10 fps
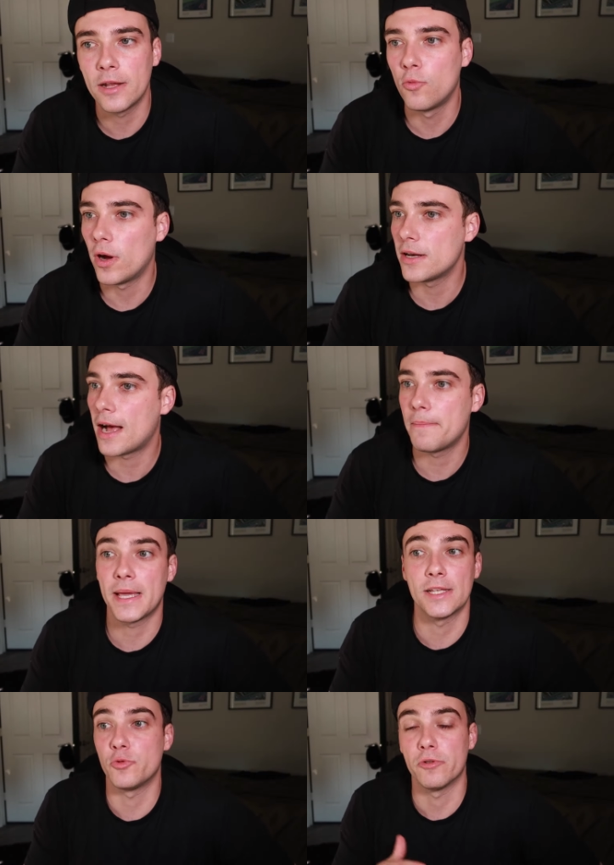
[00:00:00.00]
and whatnot
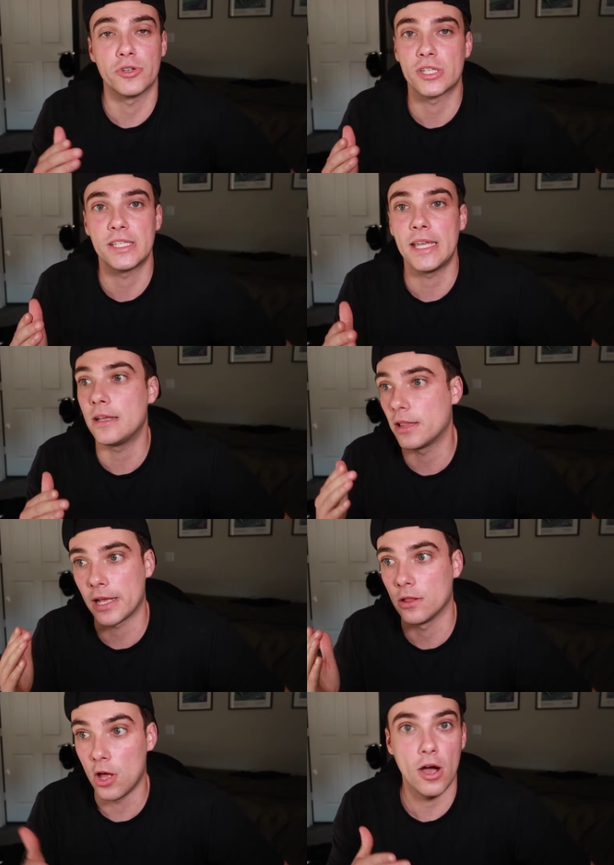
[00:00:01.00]
because we were just seeing
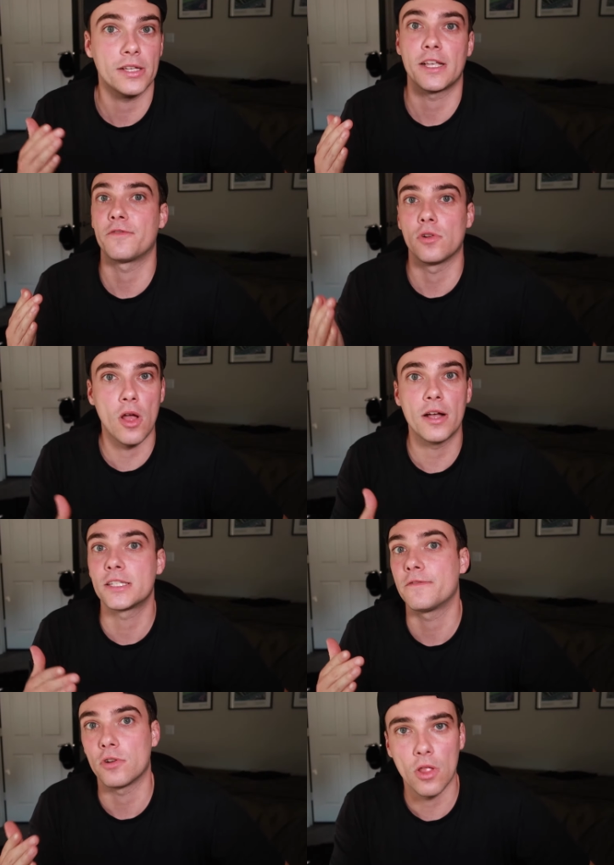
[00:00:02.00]
like loss after
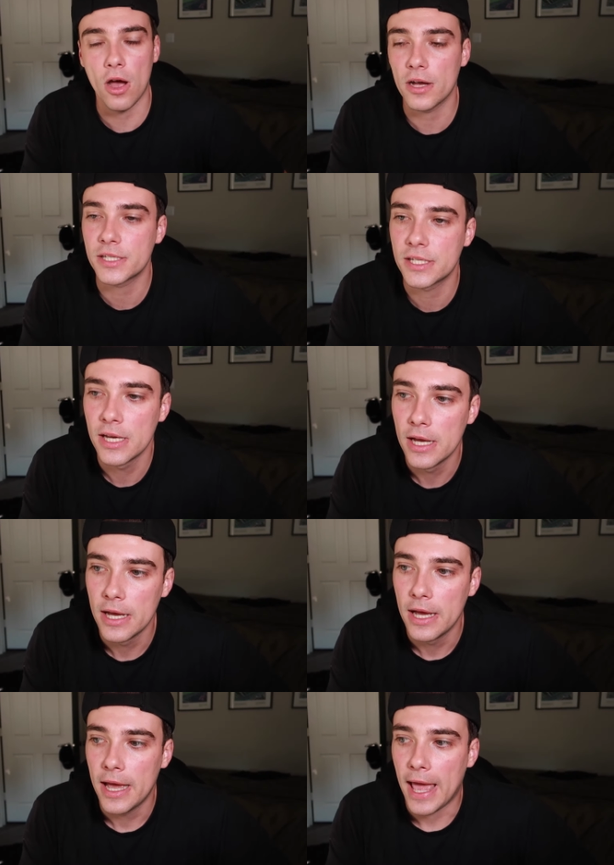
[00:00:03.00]
loss after loss
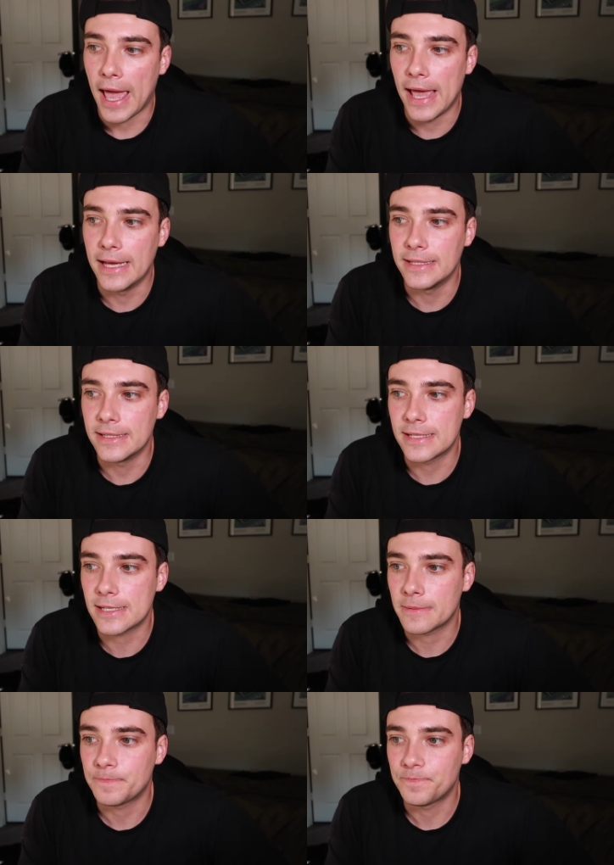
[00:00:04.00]
and